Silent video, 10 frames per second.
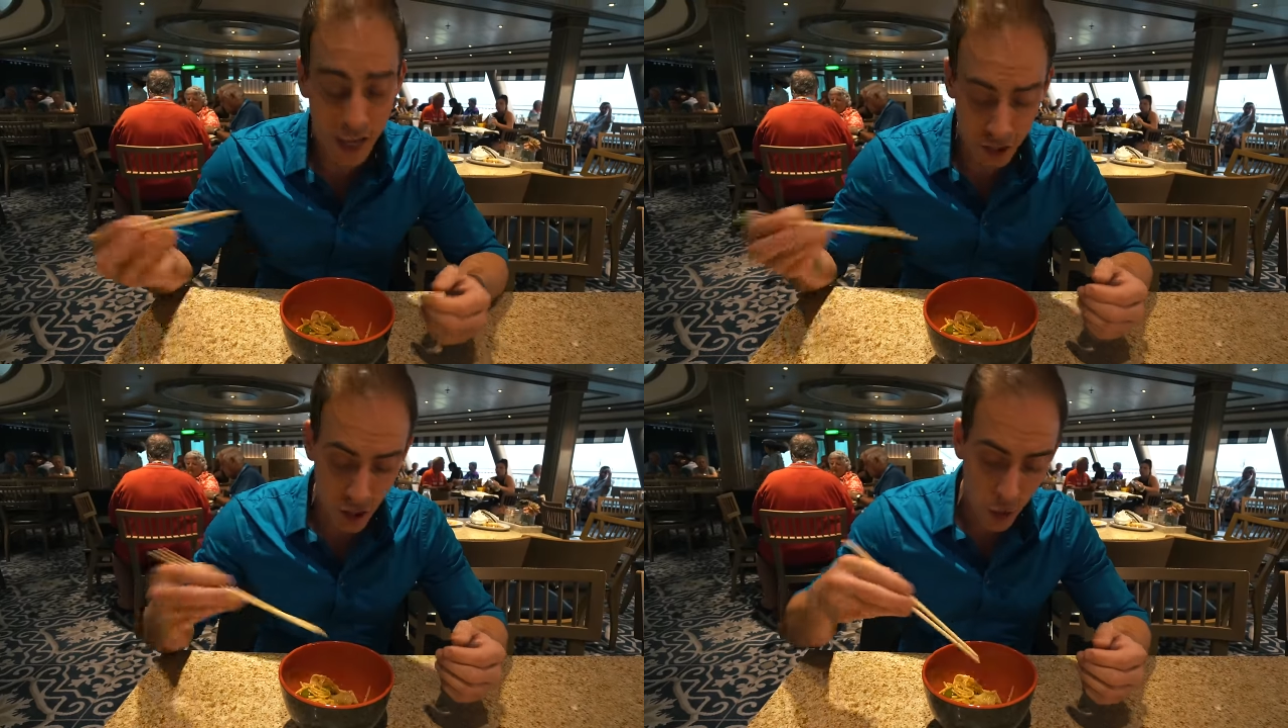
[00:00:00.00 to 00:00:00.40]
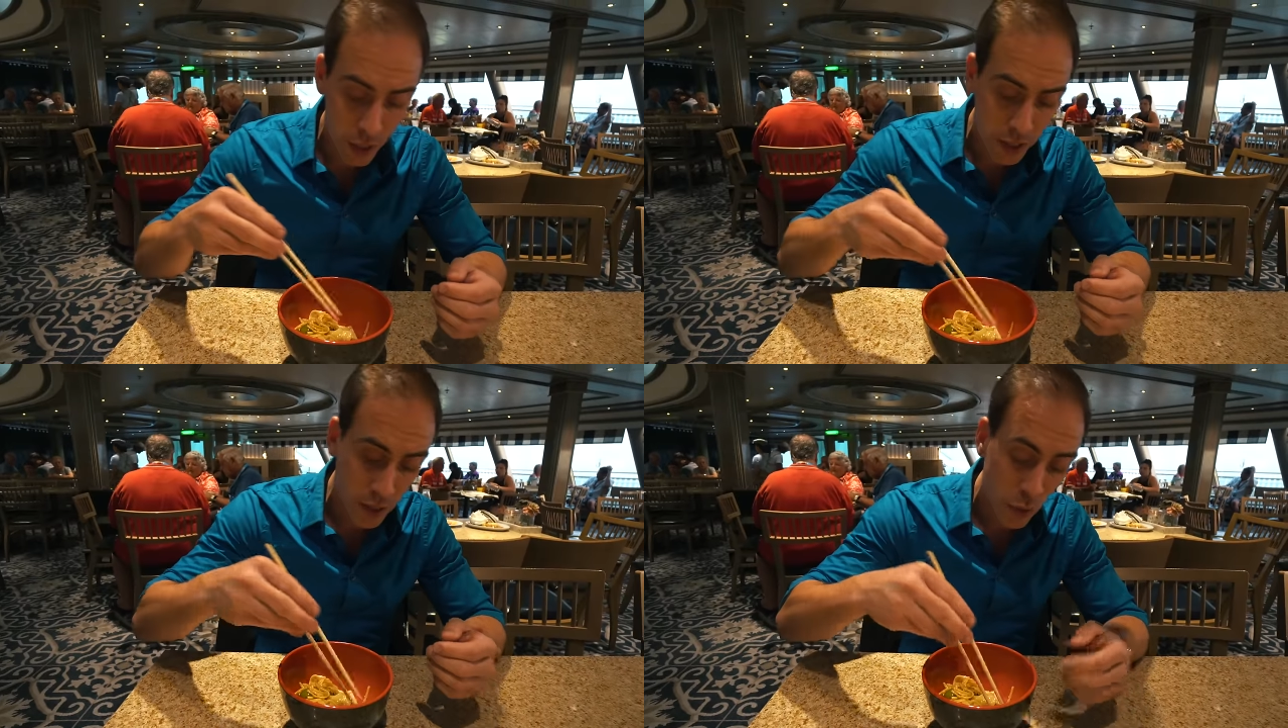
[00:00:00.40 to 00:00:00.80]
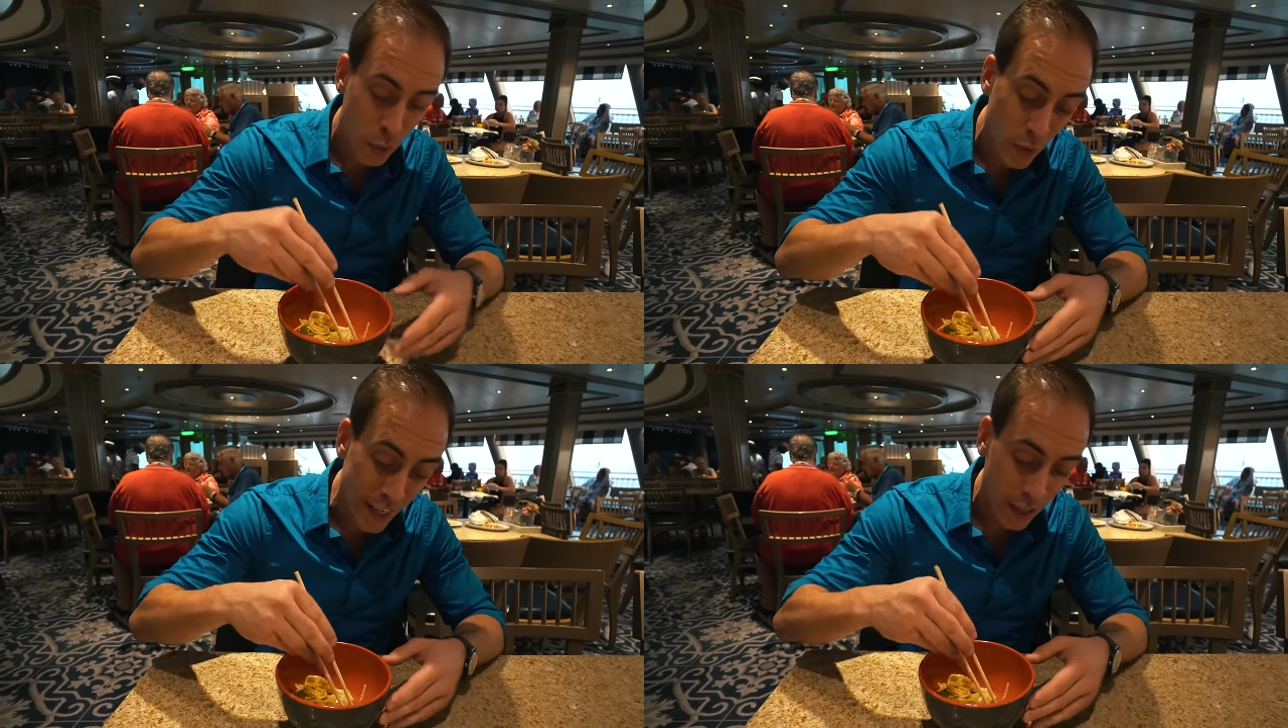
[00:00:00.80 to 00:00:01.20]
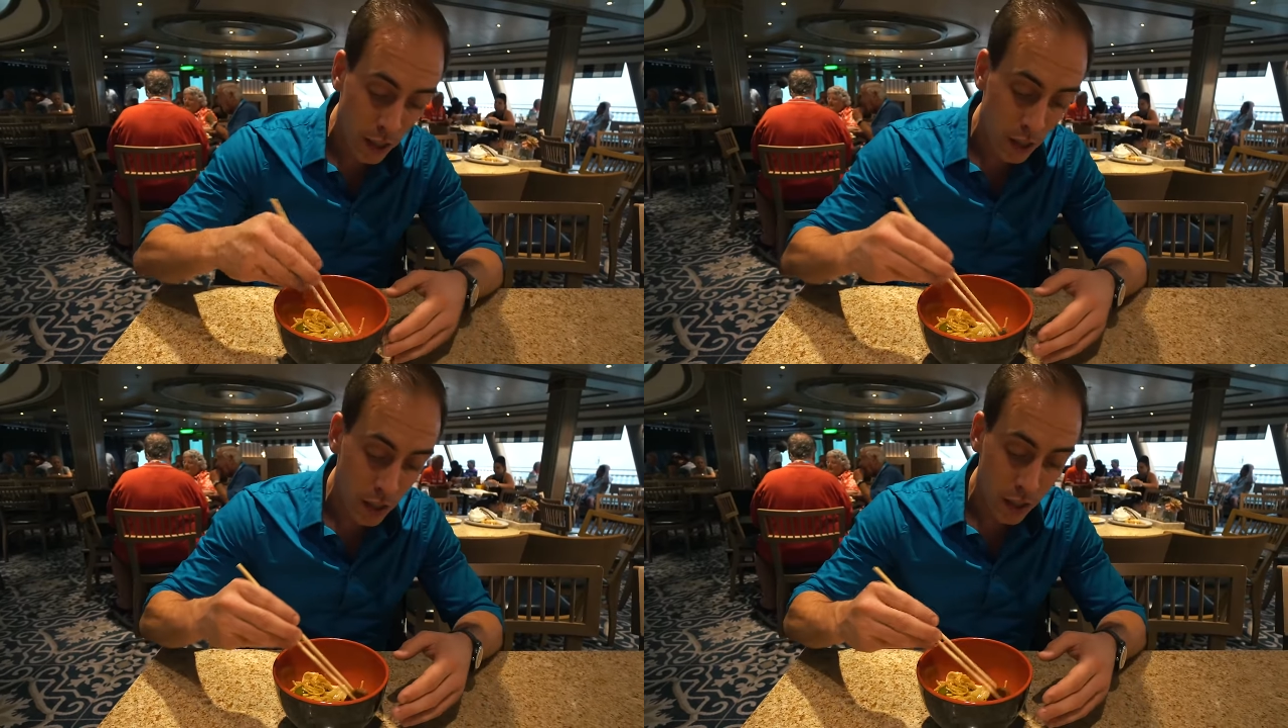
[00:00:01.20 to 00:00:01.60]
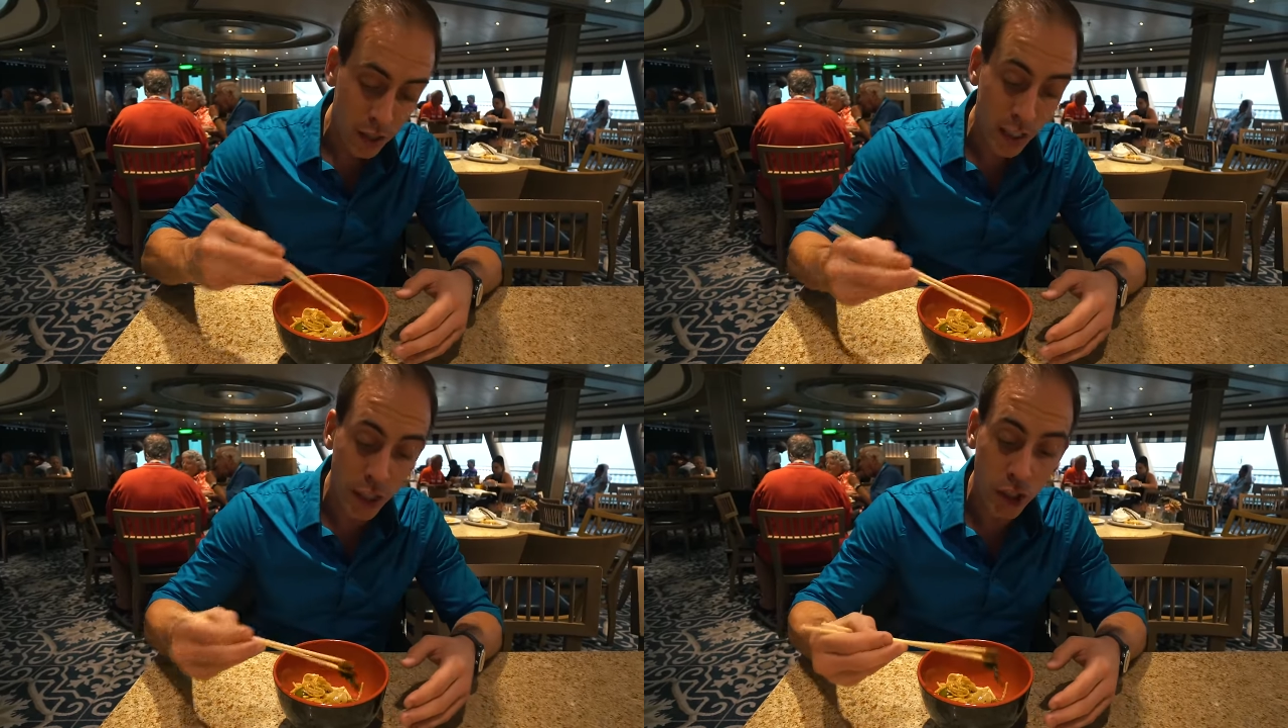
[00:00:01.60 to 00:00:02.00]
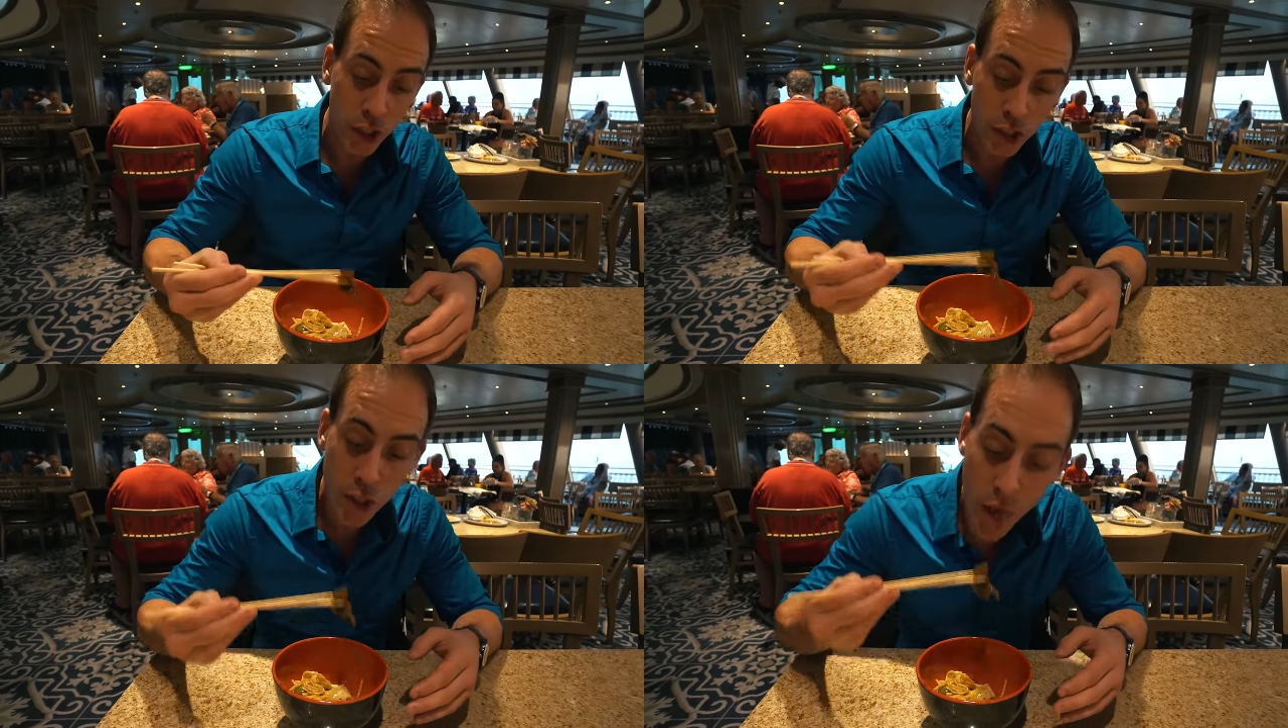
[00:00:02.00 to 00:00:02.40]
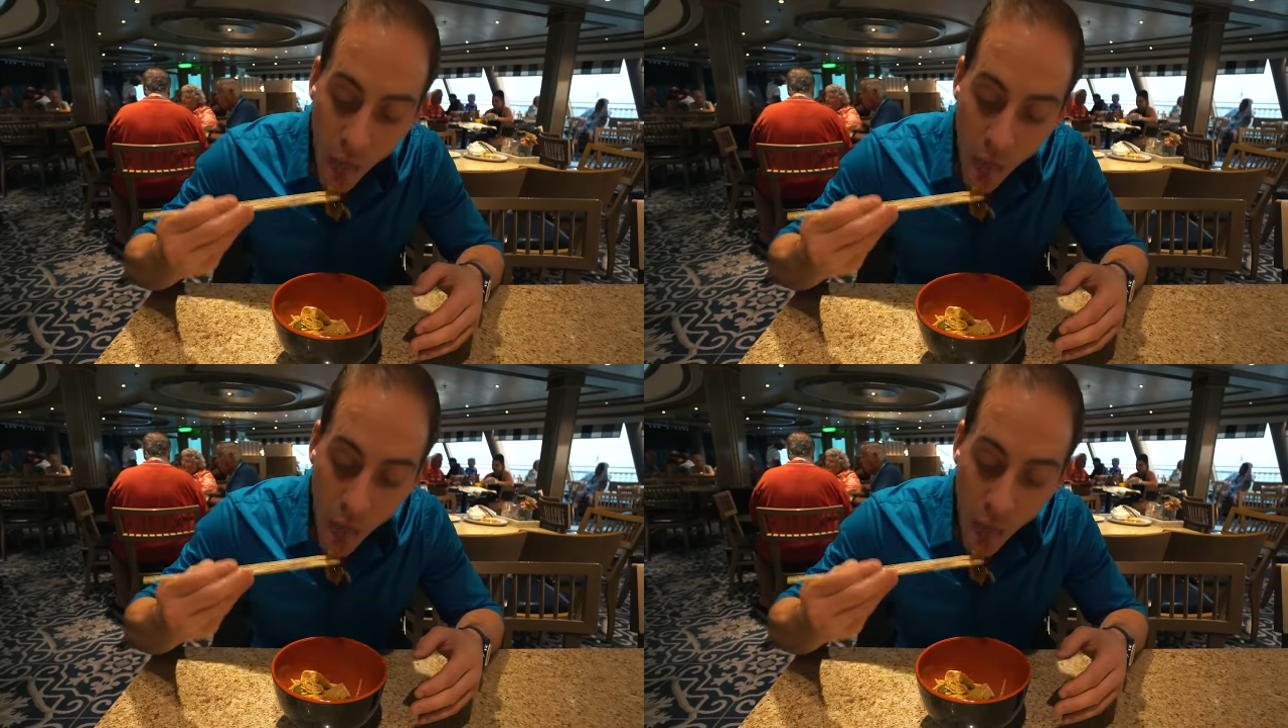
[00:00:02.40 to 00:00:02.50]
and as always, real delicious.